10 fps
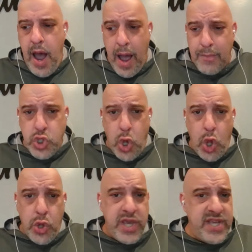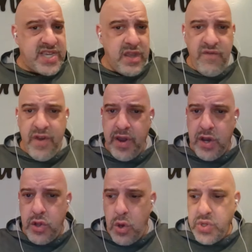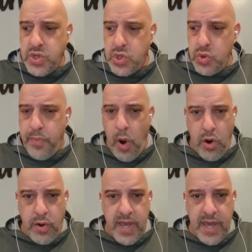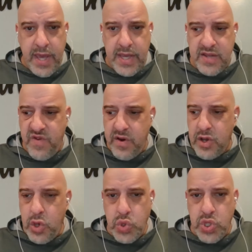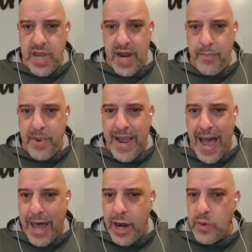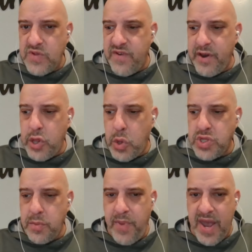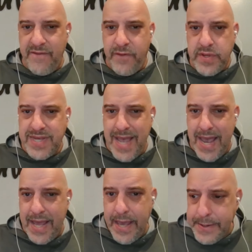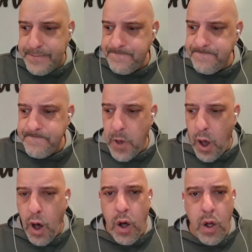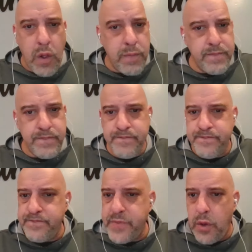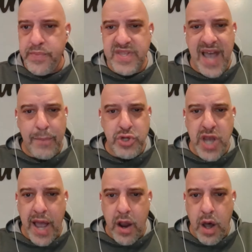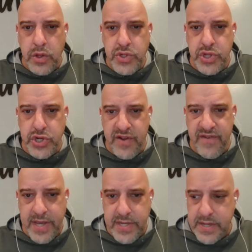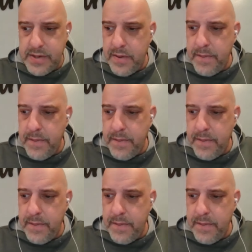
I'm told he's still very close to Barney. He's very close to Danny Pagano. He's very close to Patty Falsetti, all you know, the top shot callers in the Genovese.